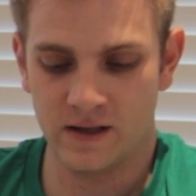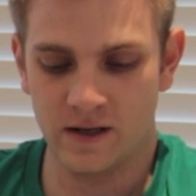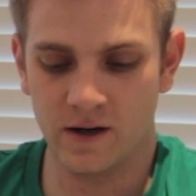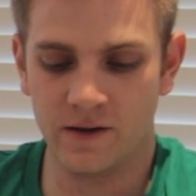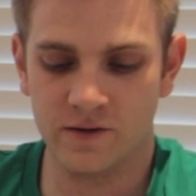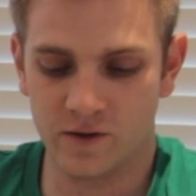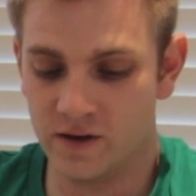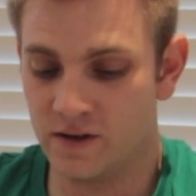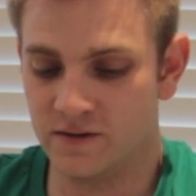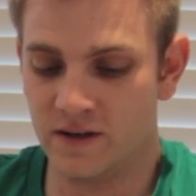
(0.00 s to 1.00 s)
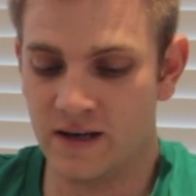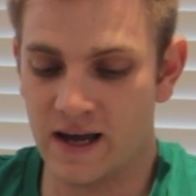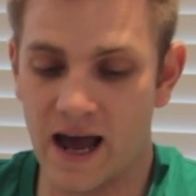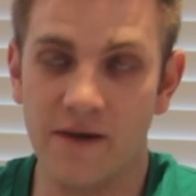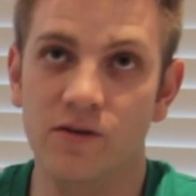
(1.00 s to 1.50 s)
Now on the screen, it's going
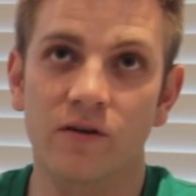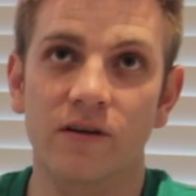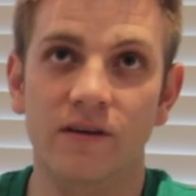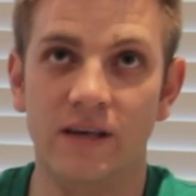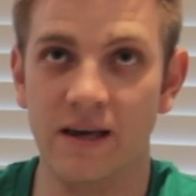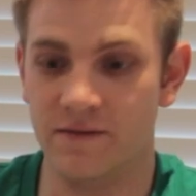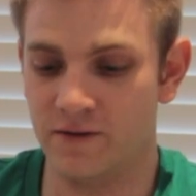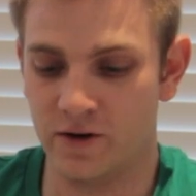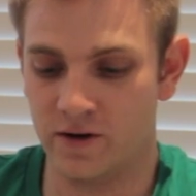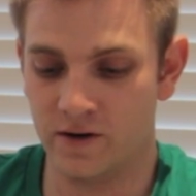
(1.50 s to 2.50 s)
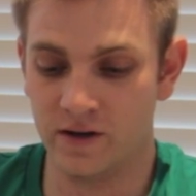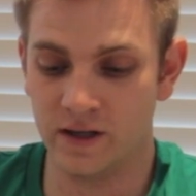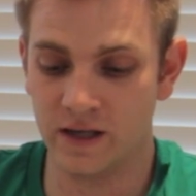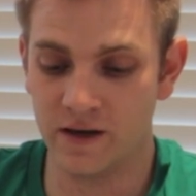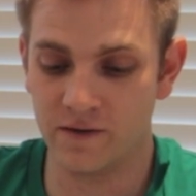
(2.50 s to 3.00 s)
to have you give
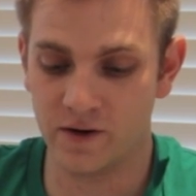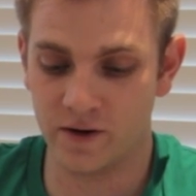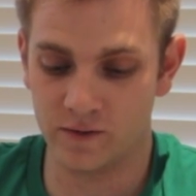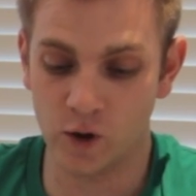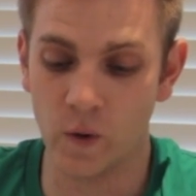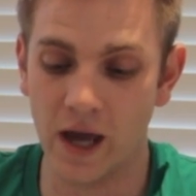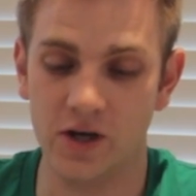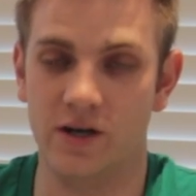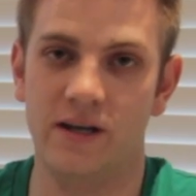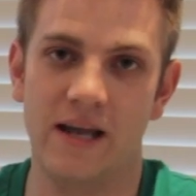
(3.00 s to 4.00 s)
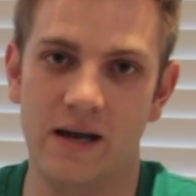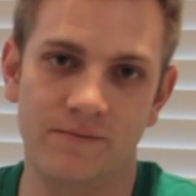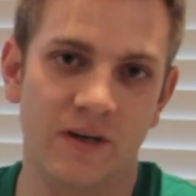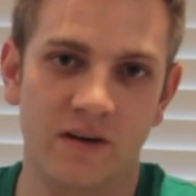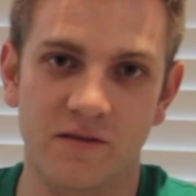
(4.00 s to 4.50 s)
your location a
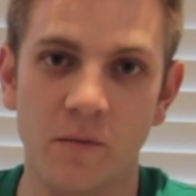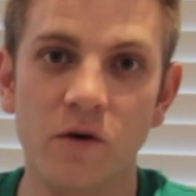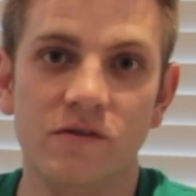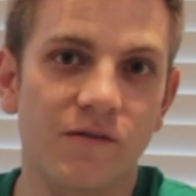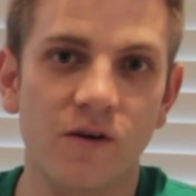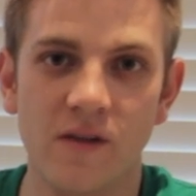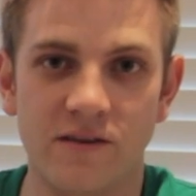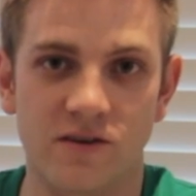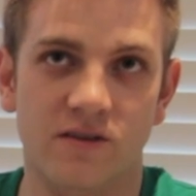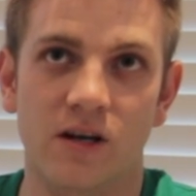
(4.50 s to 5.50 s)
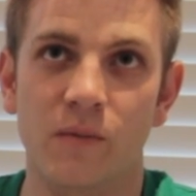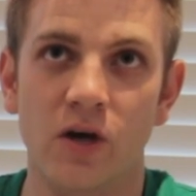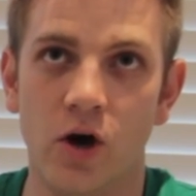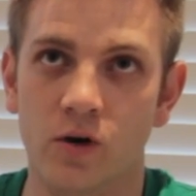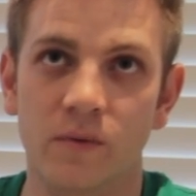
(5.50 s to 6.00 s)
name. For most of you, that's just going to
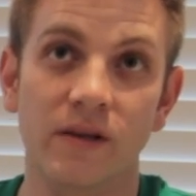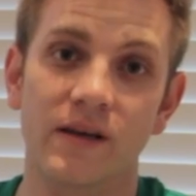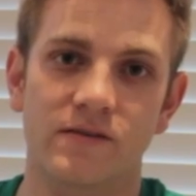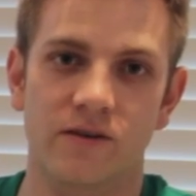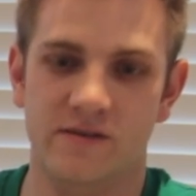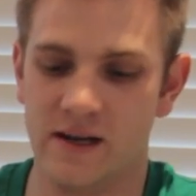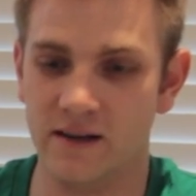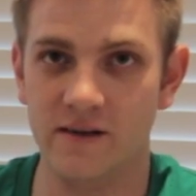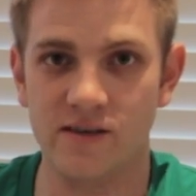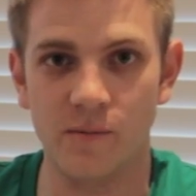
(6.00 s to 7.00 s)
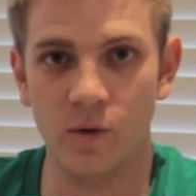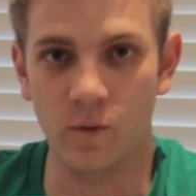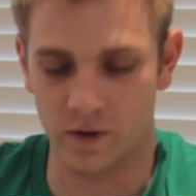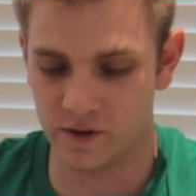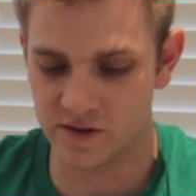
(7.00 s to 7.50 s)
be home, unless you're setting this up
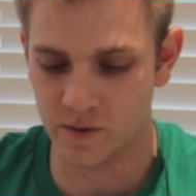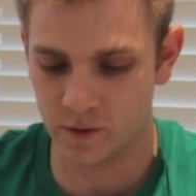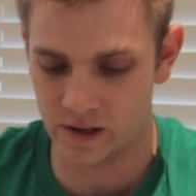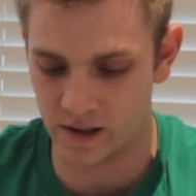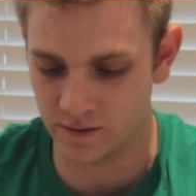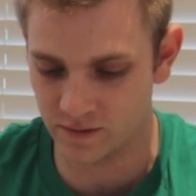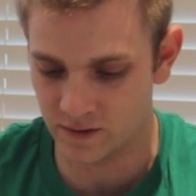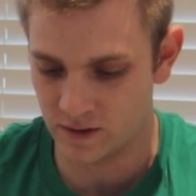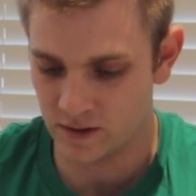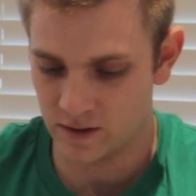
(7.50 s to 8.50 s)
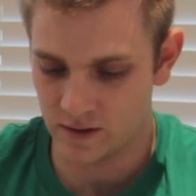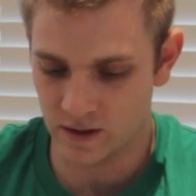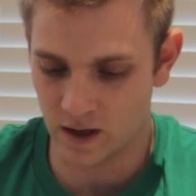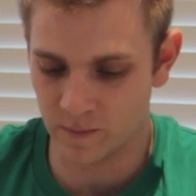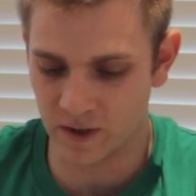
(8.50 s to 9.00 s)
at work or somewhere else.
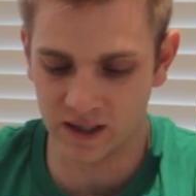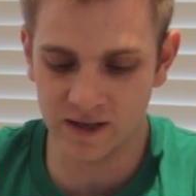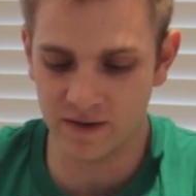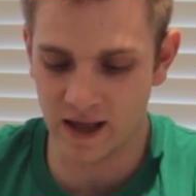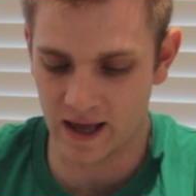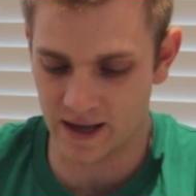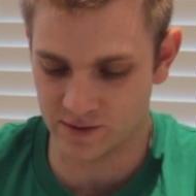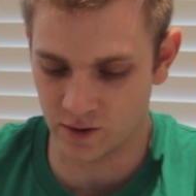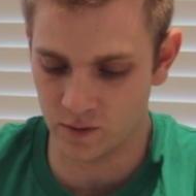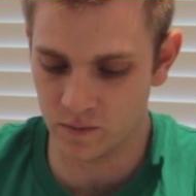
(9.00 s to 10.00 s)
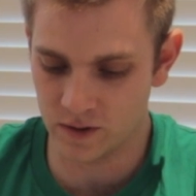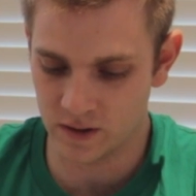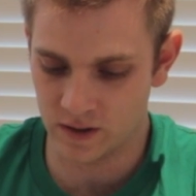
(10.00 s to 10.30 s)
I'm going to leave it as home.